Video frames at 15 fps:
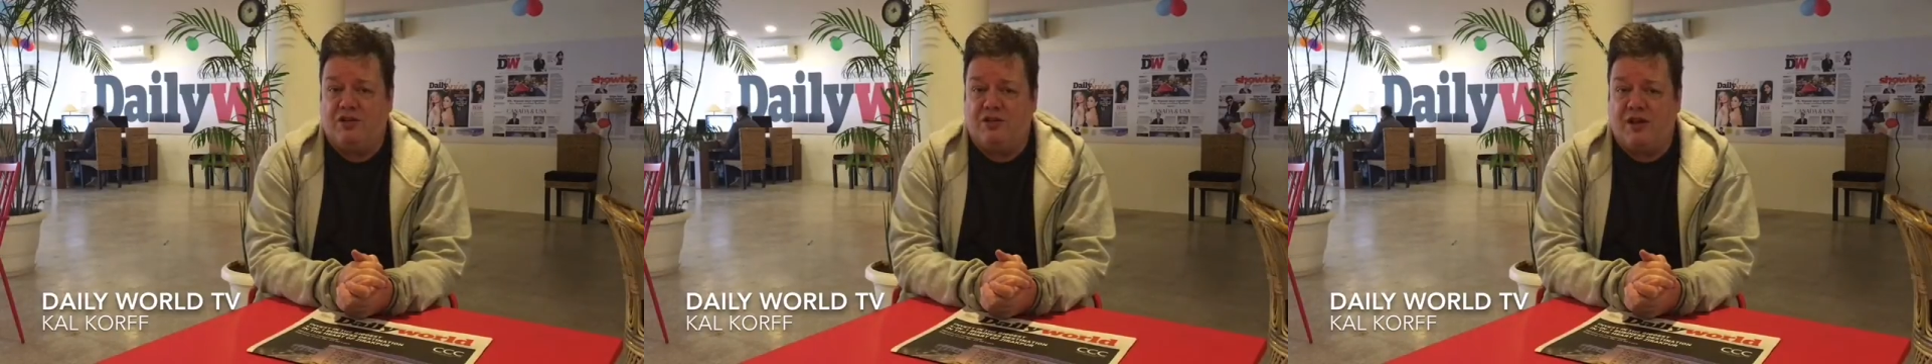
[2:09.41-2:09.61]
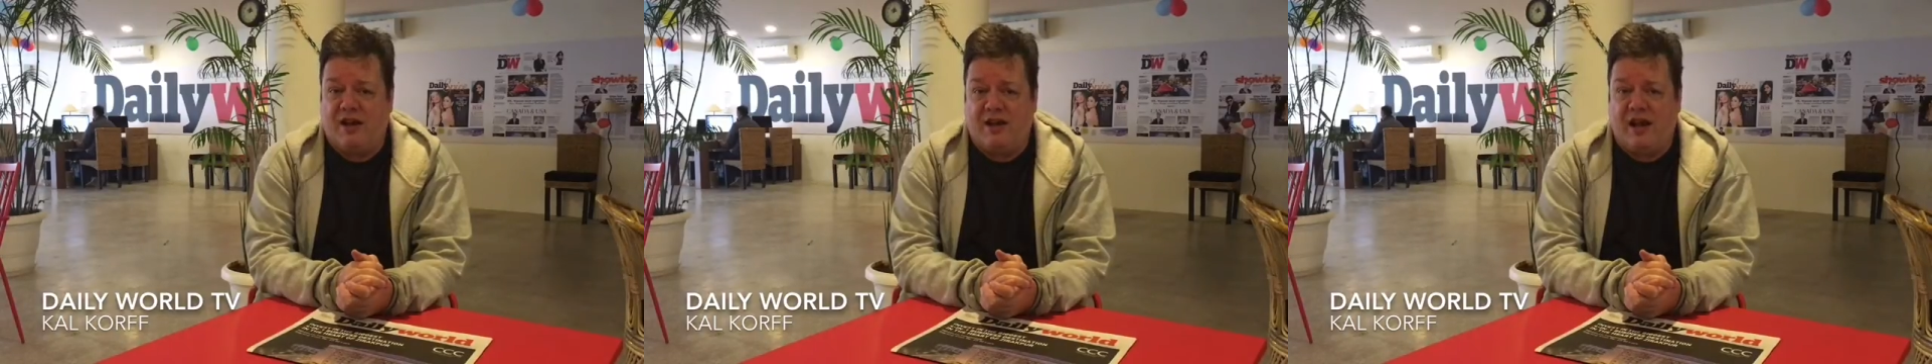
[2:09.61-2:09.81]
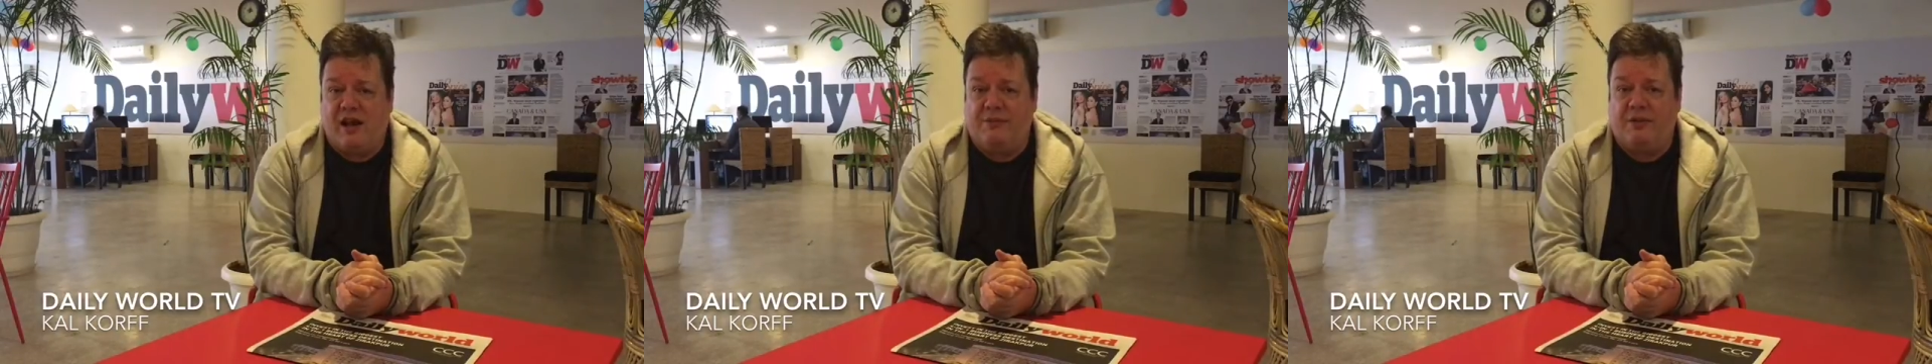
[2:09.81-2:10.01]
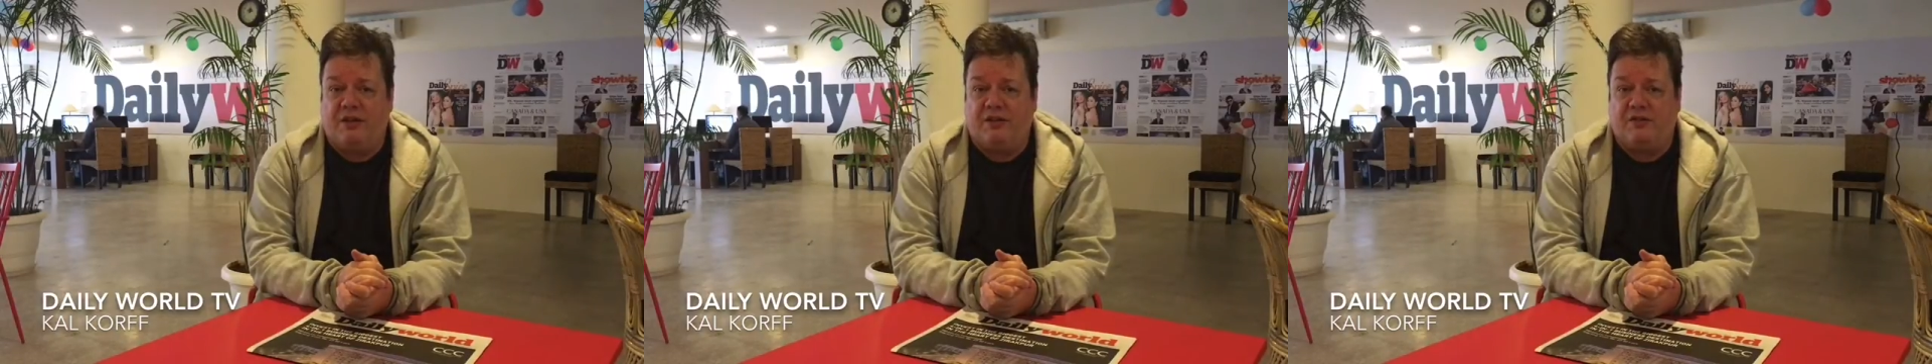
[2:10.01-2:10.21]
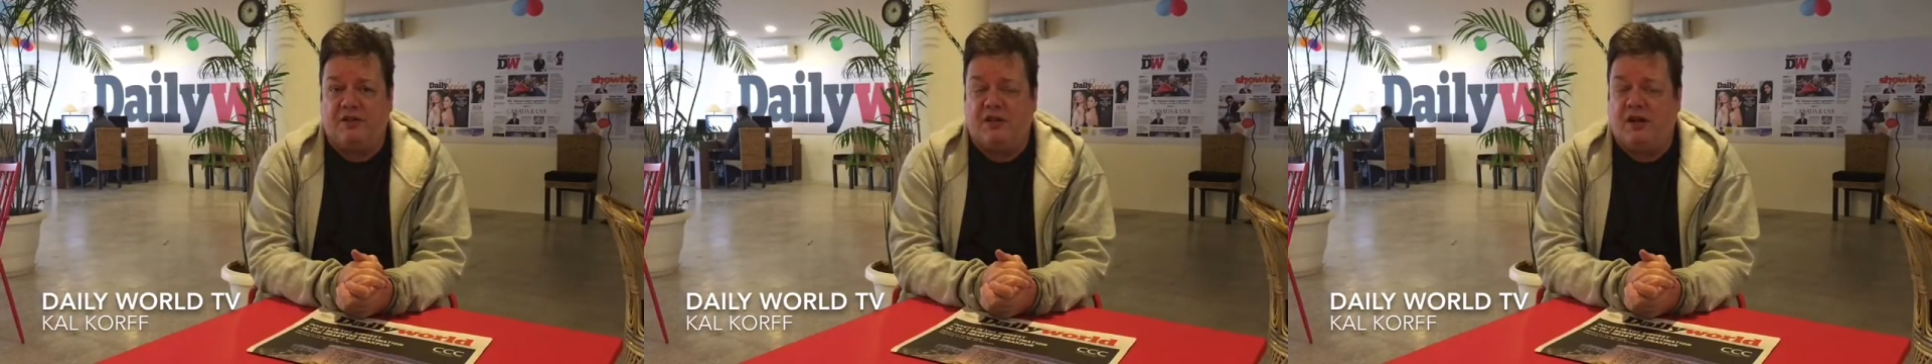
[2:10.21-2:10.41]

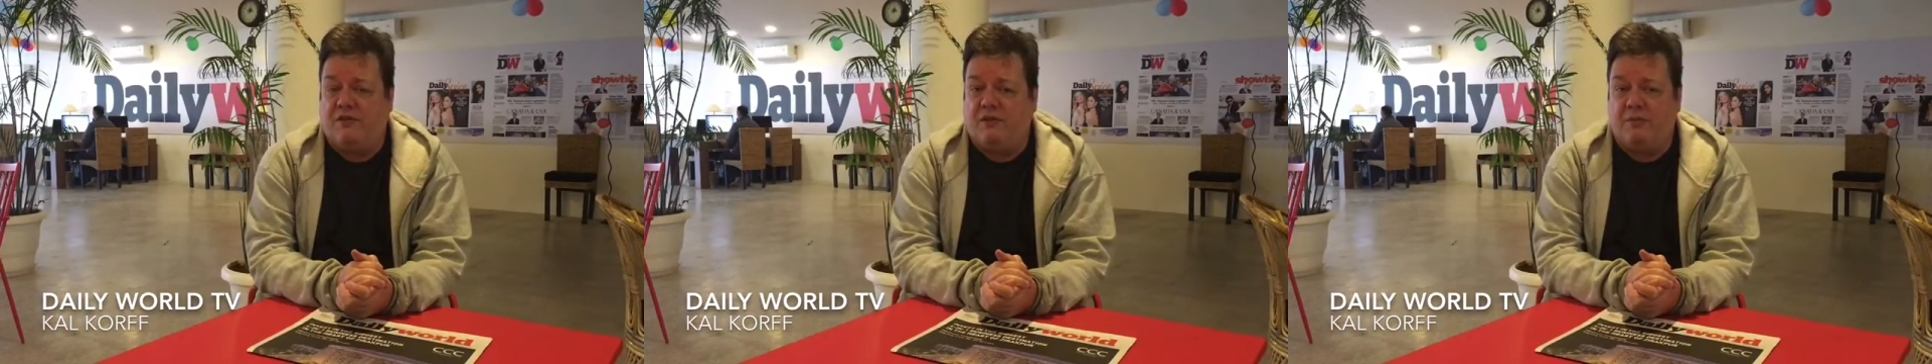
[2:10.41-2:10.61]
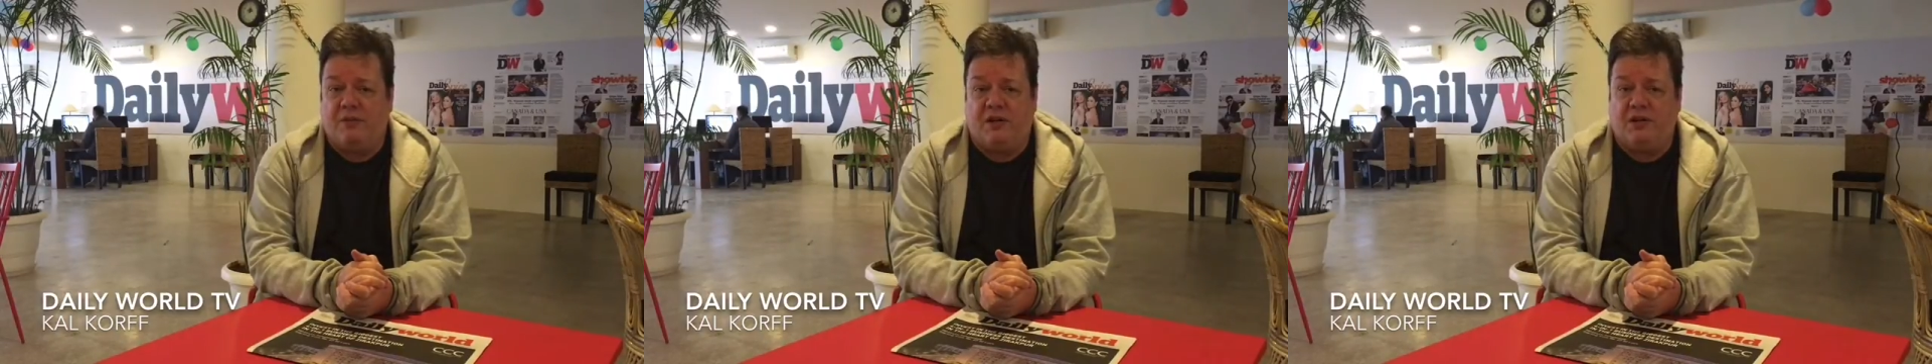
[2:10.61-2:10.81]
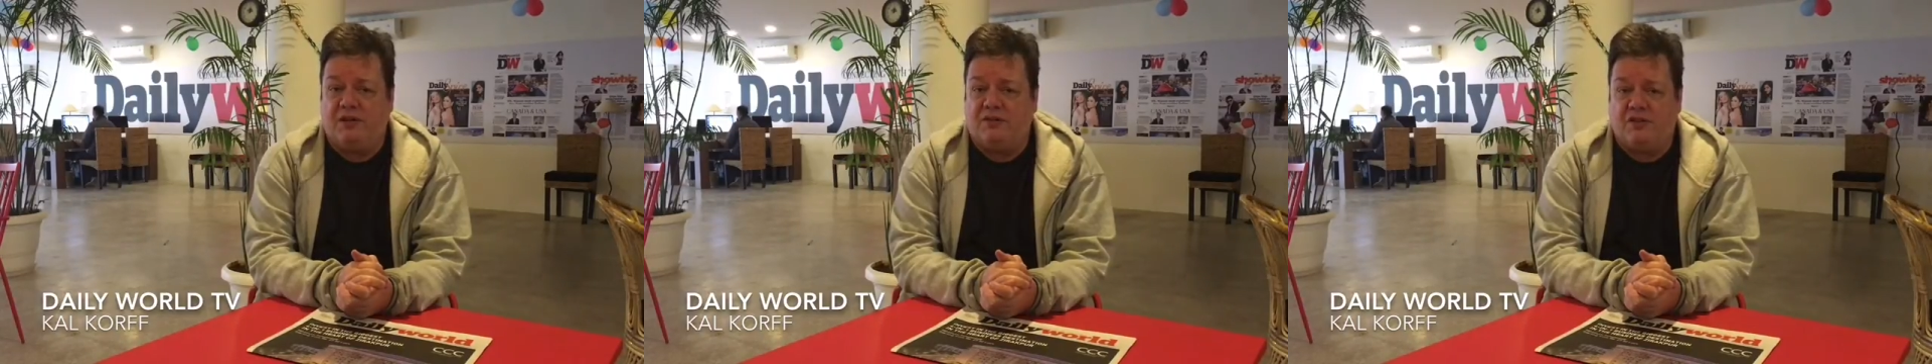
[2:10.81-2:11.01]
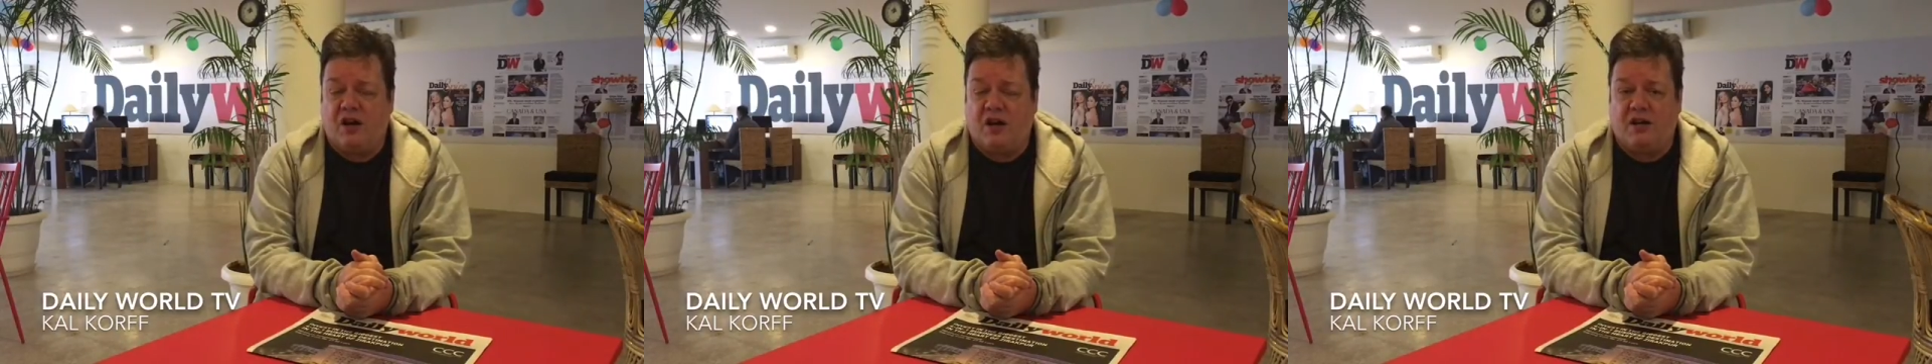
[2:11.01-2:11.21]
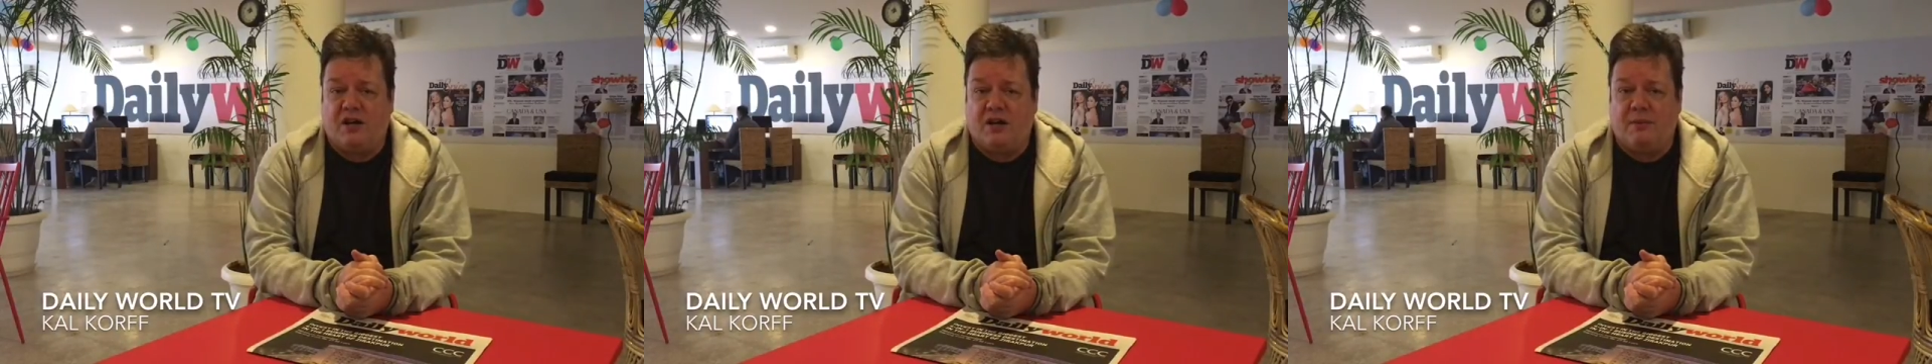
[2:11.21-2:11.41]
dynamics that everybody is
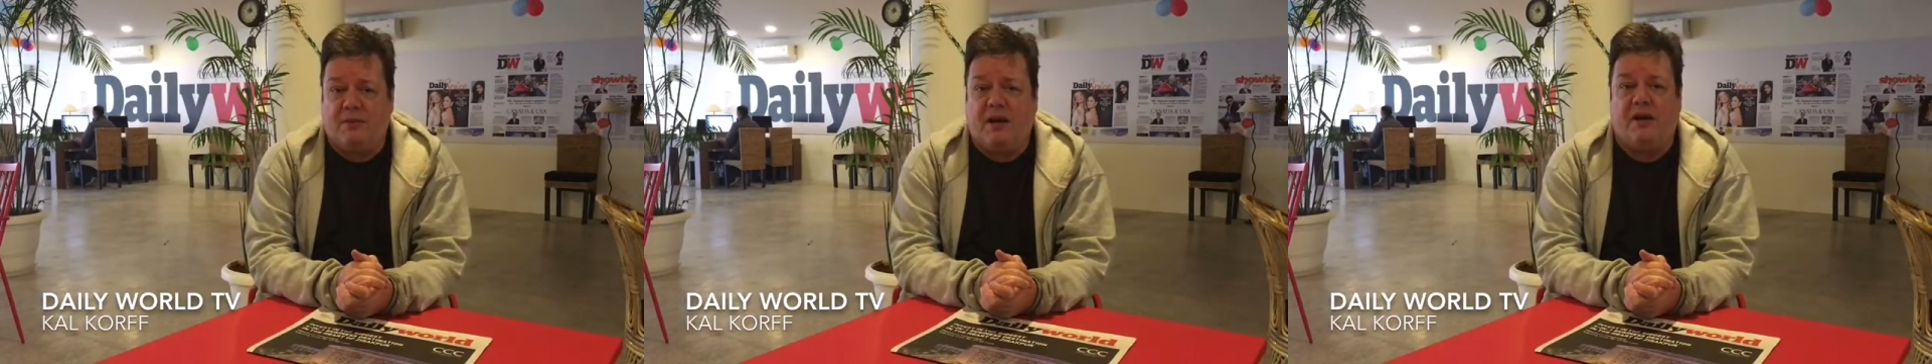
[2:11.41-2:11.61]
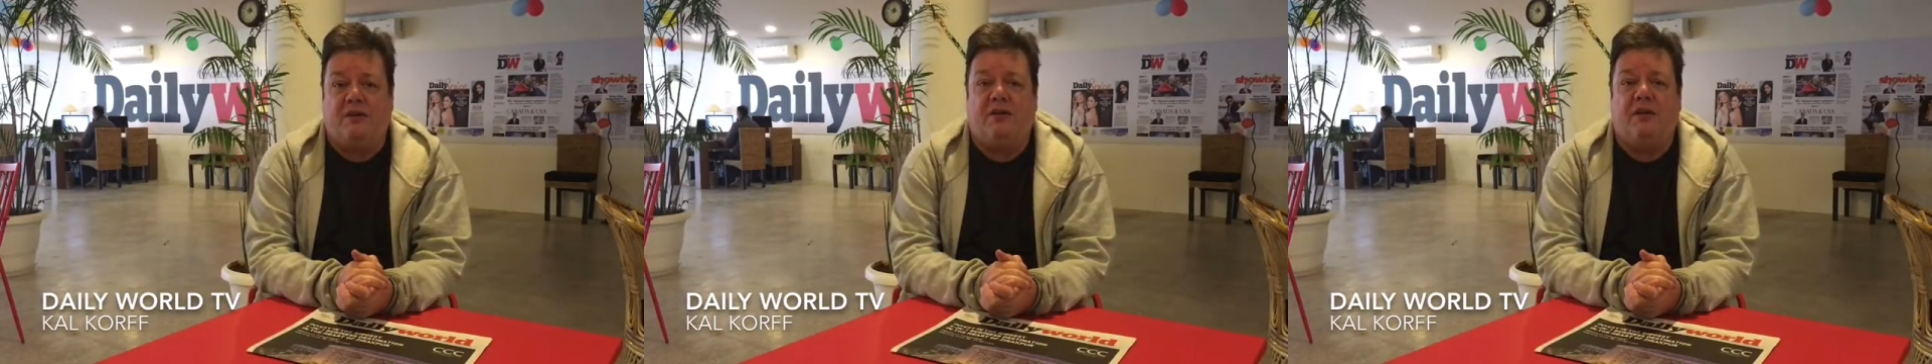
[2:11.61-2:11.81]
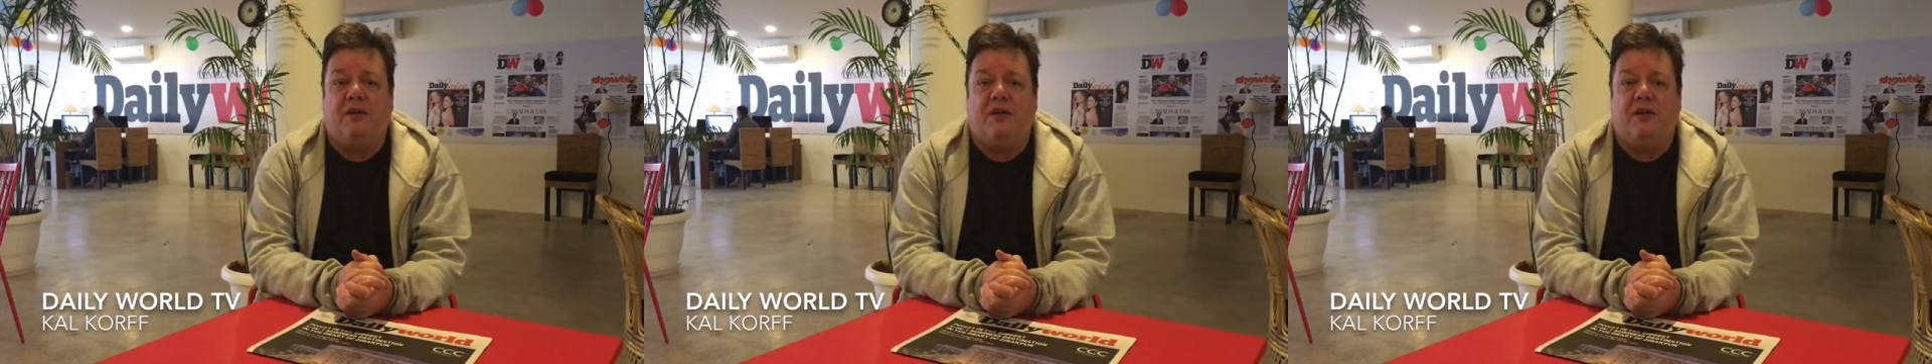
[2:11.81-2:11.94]
talking about